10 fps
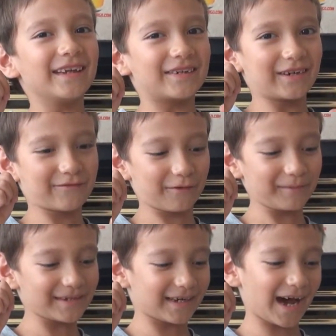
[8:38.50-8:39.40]
took from
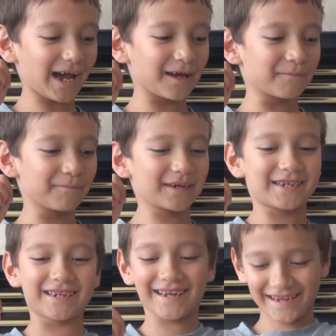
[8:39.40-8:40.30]
the time
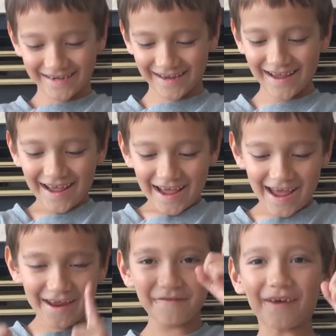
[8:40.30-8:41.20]
machine,
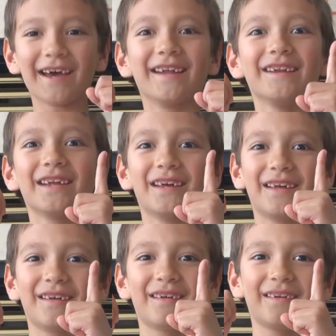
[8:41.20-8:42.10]
and then
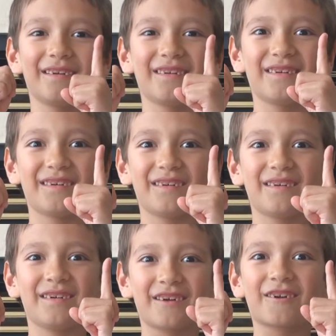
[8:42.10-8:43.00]

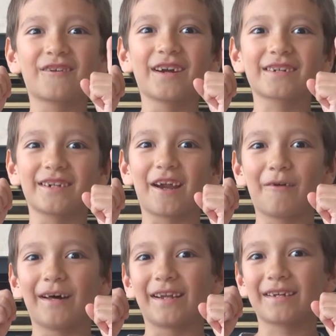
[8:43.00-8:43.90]
Crux and
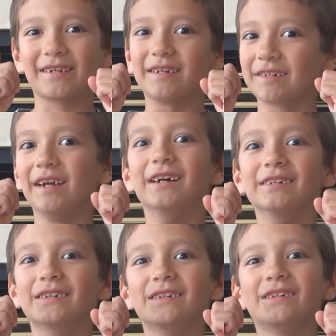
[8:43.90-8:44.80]
Chronix are still
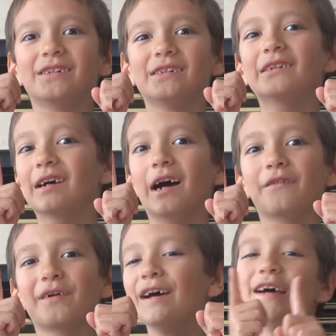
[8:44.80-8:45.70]

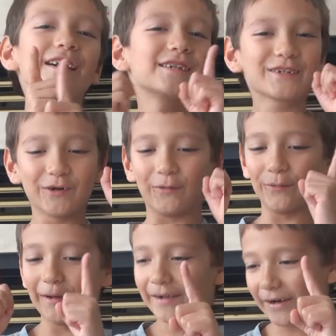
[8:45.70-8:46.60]
alive.
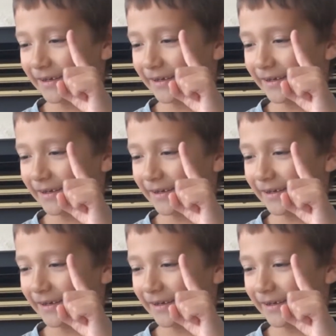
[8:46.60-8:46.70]
So